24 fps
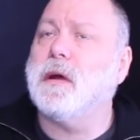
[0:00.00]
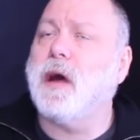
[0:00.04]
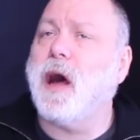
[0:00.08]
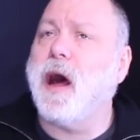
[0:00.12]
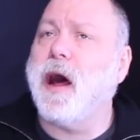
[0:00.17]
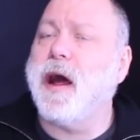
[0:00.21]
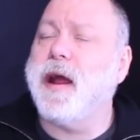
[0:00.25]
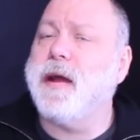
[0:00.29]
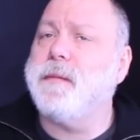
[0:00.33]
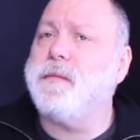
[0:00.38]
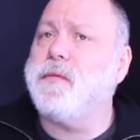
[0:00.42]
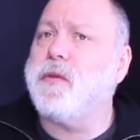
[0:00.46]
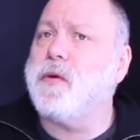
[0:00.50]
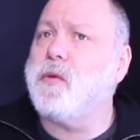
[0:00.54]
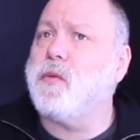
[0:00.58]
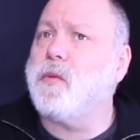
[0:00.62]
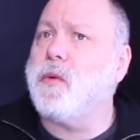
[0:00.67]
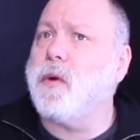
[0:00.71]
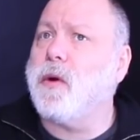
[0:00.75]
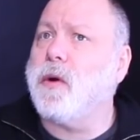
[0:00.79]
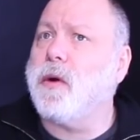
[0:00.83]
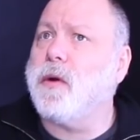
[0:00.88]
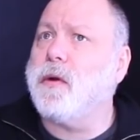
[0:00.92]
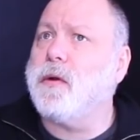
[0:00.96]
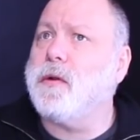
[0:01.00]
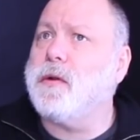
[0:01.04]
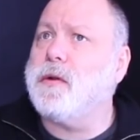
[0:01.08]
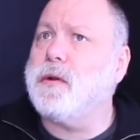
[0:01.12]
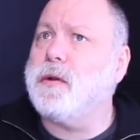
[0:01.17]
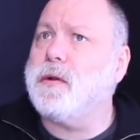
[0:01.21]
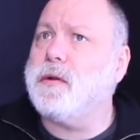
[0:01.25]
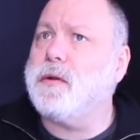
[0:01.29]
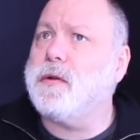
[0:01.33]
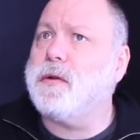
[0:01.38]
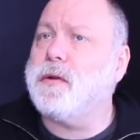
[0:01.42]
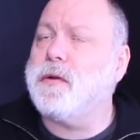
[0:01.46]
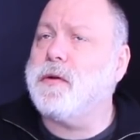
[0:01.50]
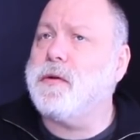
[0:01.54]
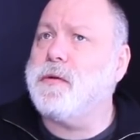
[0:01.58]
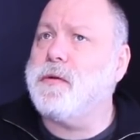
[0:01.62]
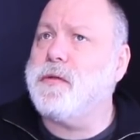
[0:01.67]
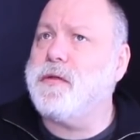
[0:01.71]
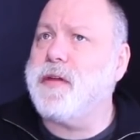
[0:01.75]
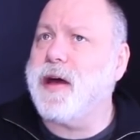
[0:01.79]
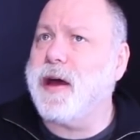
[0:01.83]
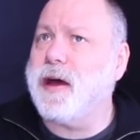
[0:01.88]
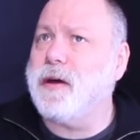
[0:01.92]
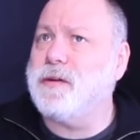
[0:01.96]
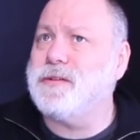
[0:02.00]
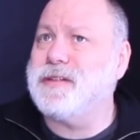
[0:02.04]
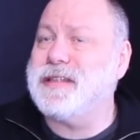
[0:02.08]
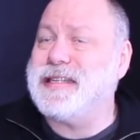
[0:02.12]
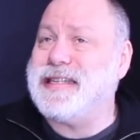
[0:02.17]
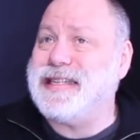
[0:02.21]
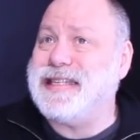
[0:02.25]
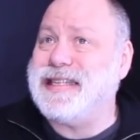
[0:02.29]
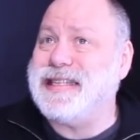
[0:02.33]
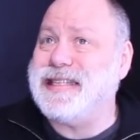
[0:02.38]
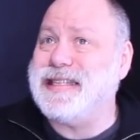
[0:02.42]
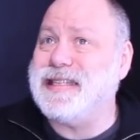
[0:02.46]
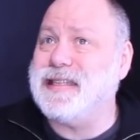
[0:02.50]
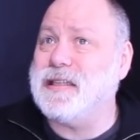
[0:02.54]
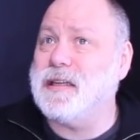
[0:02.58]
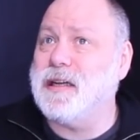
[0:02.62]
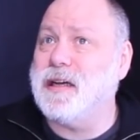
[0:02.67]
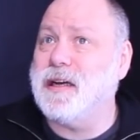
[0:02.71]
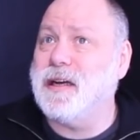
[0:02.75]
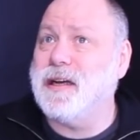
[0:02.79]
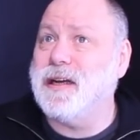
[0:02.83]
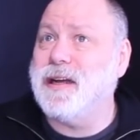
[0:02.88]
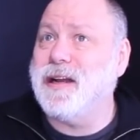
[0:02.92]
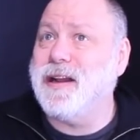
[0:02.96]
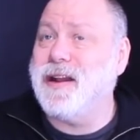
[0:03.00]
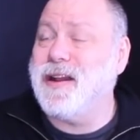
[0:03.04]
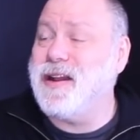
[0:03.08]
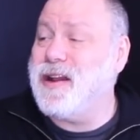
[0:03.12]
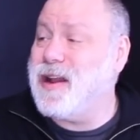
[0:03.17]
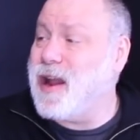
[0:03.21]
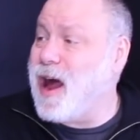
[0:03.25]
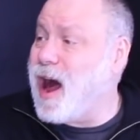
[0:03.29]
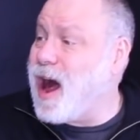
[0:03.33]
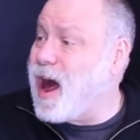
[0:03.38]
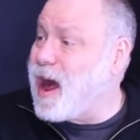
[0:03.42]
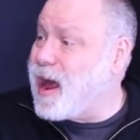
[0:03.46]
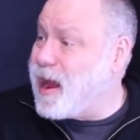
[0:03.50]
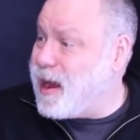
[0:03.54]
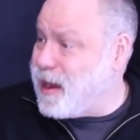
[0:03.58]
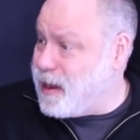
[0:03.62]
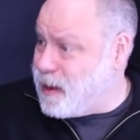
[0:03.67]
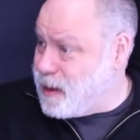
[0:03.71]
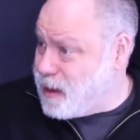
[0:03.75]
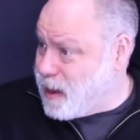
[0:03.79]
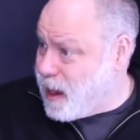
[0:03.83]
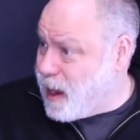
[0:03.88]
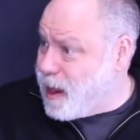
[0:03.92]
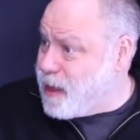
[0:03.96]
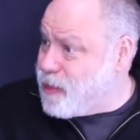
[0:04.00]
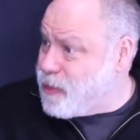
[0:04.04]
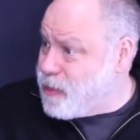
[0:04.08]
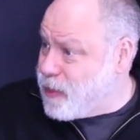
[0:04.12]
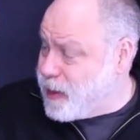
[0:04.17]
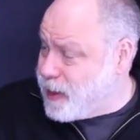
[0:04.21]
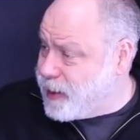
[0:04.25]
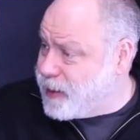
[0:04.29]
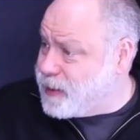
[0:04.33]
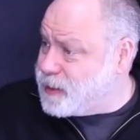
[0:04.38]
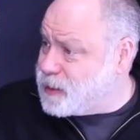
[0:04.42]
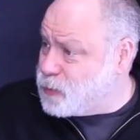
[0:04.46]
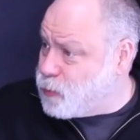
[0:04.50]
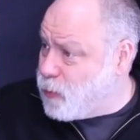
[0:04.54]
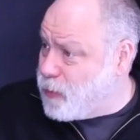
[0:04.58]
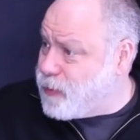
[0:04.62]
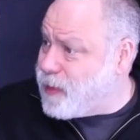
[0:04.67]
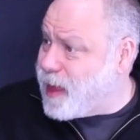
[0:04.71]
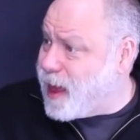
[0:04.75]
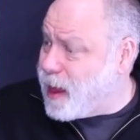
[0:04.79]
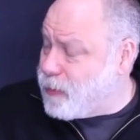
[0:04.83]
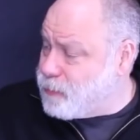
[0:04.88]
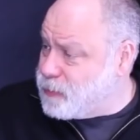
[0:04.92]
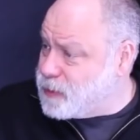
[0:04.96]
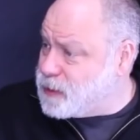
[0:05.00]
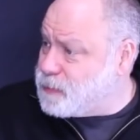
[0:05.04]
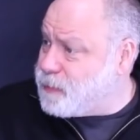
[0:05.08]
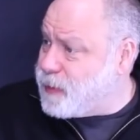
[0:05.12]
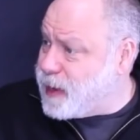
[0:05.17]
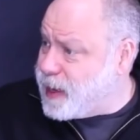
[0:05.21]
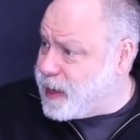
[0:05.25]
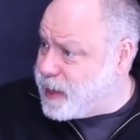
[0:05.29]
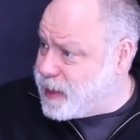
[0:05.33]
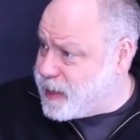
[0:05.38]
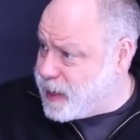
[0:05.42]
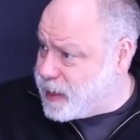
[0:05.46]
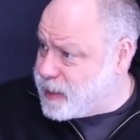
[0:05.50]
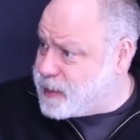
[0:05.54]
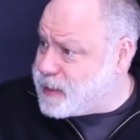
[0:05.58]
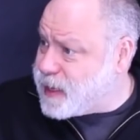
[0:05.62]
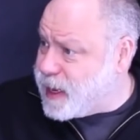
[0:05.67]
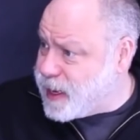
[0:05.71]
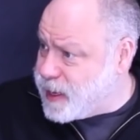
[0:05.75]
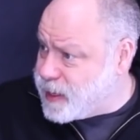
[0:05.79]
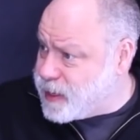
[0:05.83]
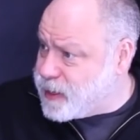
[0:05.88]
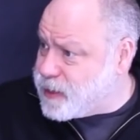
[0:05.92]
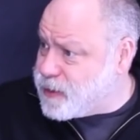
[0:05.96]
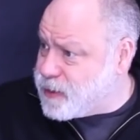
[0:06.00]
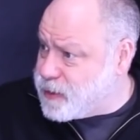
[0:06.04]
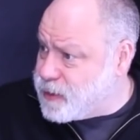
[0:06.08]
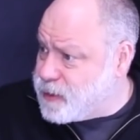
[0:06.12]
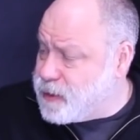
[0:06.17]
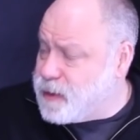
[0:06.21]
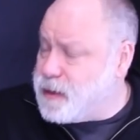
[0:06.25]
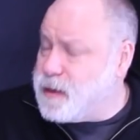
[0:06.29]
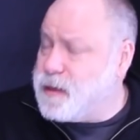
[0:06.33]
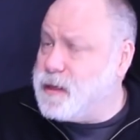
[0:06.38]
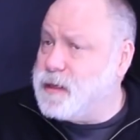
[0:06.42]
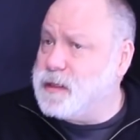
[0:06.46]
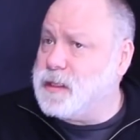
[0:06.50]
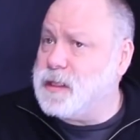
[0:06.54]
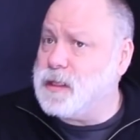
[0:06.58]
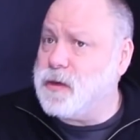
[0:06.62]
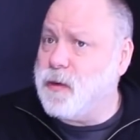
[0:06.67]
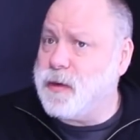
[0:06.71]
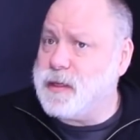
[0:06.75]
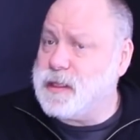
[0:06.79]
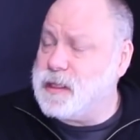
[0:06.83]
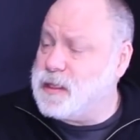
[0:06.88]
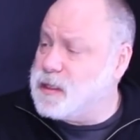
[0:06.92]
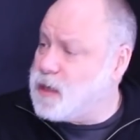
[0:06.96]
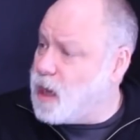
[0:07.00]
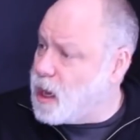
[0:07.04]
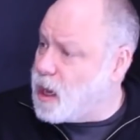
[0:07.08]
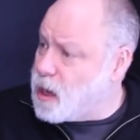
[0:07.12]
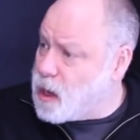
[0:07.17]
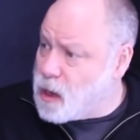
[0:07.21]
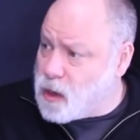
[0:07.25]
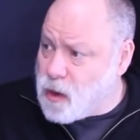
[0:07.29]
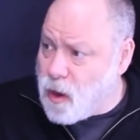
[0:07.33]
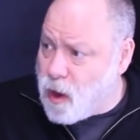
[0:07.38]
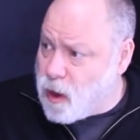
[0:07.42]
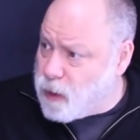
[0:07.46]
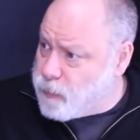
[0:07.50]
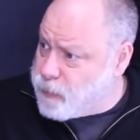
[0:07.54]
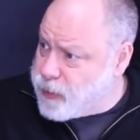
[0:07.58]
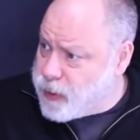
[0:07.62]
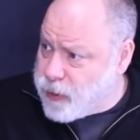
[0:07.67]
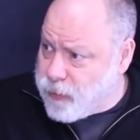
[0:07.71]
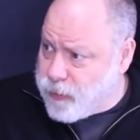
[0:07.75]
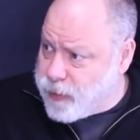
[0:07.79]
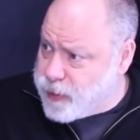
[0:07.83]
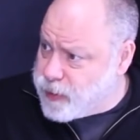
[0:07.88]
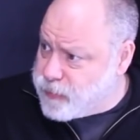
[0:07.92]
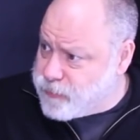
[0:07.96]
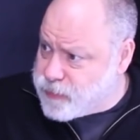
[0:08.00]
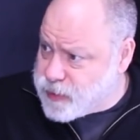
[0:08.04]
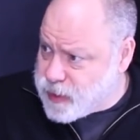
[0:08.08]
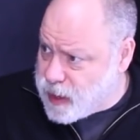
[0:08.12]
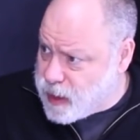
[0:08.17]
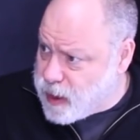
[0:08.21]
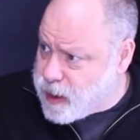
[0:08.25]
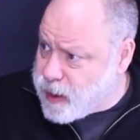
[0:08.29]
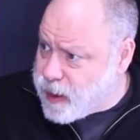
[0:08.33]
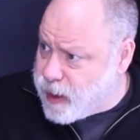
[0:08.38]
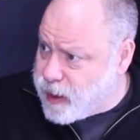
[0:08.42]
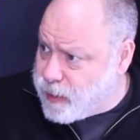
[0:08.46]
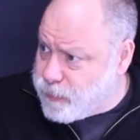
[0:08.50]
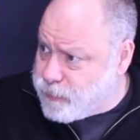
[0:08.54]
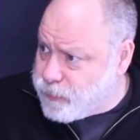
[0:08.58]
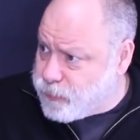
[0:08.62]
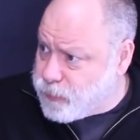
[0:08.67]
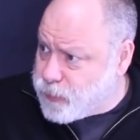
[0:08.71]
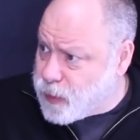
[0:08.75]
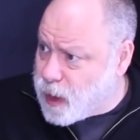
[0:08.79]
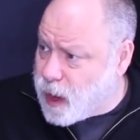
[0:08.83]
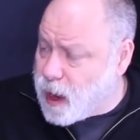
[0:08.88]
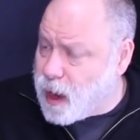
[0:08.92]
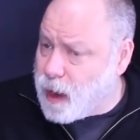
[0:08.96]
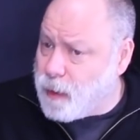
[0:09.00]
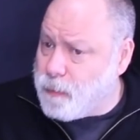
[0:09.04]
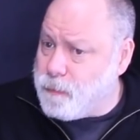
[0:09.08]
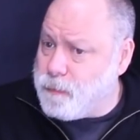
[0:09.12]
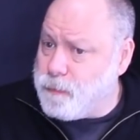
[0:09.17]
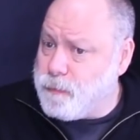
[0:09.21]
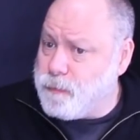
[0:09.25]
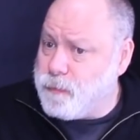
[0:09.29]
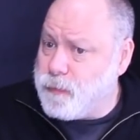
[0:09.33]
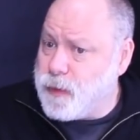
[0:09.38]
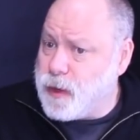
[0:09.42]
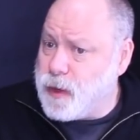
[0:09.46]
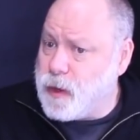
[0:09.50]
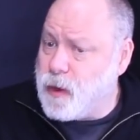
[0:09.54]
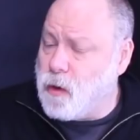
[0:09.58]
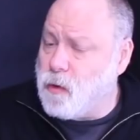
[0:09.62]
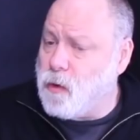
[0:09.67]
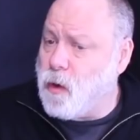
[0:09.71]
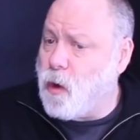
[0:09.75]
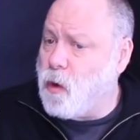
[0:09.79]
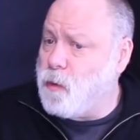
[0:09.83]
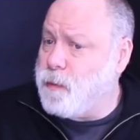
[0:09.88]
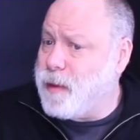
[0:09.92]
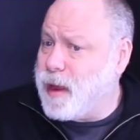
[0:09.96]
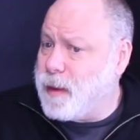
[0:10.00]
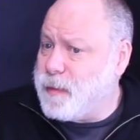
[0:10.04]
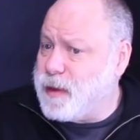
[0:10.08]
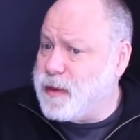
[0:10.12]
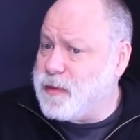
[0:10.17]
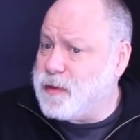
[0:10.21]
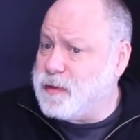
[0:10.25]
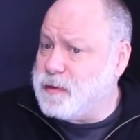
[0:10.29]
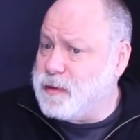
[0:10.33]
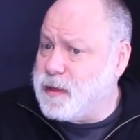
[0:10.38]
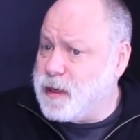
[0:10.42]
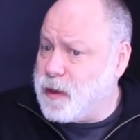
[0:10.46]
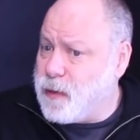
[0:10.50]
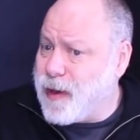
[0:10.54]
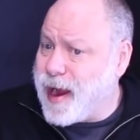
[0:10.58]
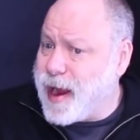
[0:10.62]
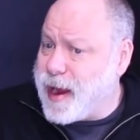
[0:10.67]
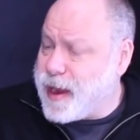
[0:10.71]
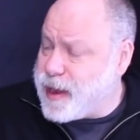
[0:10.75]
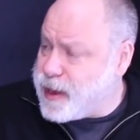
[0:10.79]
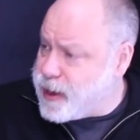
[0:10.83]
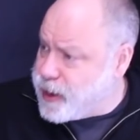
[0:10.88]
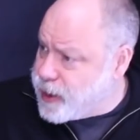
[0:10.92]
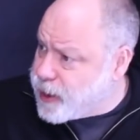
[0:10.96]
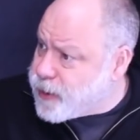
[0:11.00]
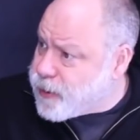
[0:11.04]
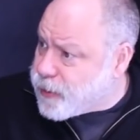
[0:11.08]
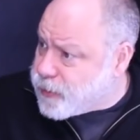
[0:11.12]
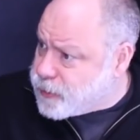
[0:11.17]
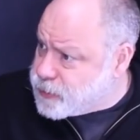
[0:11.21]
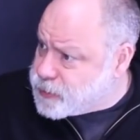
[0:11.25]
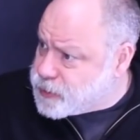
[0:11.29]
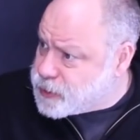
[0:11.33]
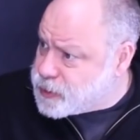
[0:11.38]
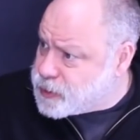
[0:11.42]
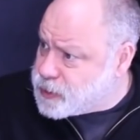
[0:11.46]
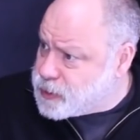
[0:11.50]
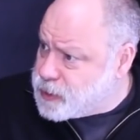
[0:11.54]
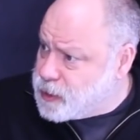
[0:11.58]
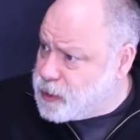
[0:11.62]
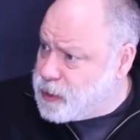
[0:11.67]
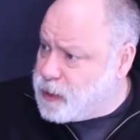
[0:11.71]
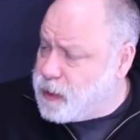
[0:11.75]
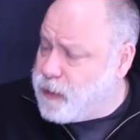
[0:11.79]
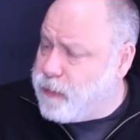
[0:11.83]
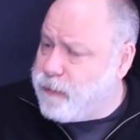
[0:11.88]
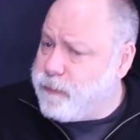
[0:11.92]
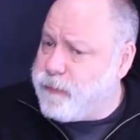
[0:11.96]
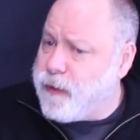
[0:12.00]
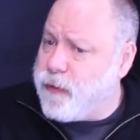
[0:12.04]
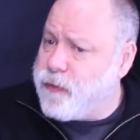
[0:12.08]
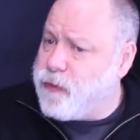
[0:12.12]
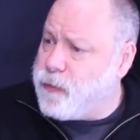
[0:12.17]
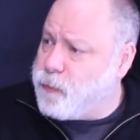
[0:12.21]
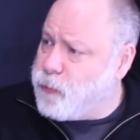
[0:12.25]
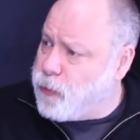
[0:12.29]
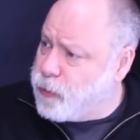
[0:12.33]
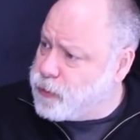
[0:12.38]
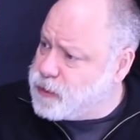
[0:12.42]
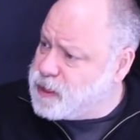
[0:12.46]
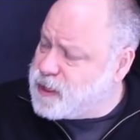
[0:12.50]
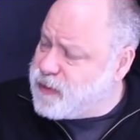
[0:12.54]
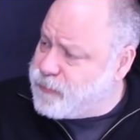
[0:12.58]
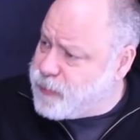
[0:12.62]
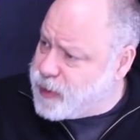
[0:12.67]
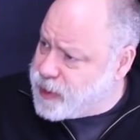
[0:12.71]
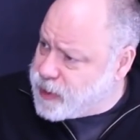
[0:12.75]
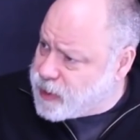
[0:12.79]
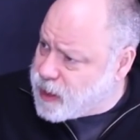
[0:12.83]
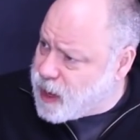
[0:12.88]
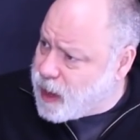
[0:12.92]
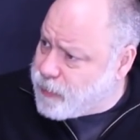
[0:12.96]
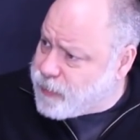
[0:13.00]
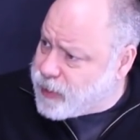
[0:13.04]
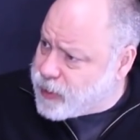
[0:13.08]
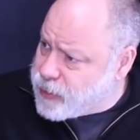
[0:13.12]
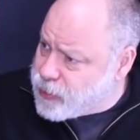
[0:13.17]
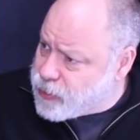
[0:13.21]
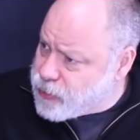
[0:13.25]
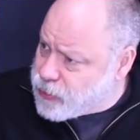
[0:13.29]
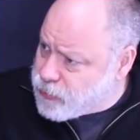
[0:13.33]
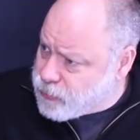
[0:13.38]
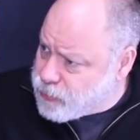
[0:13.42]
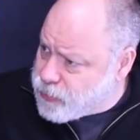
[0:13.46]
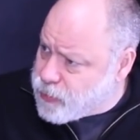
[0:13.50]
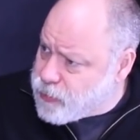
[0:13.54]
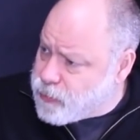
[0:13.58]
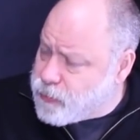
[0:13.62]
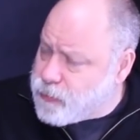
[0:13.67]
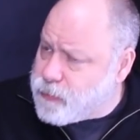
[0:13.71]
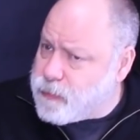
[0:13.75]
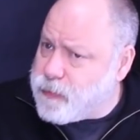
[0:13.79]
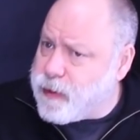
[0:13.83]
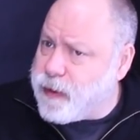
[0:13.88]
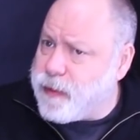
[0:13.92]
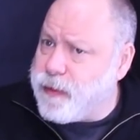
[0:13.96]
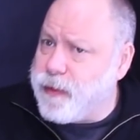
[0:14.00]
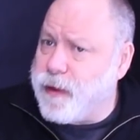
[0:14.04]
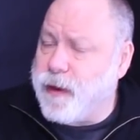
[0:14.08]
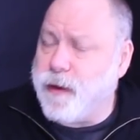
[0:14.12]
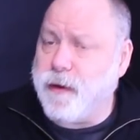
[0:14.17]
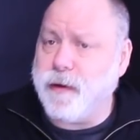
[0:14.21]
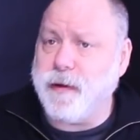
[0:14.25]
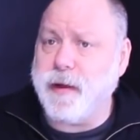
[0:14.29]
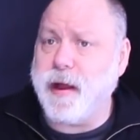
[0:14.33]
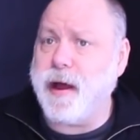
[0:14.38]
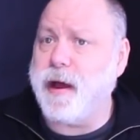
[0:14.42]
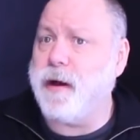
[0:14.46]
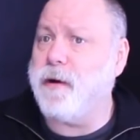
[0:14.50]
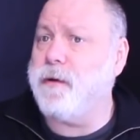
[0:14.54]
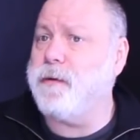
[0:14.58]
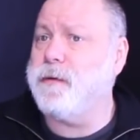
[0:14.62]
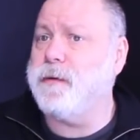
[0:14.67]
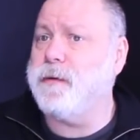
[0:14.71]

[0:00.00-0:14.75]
Am the Word, 2009, I think, is when that was being dictated. So it's not a long period of time, maybe 8 years that the books have been coming through, and there are now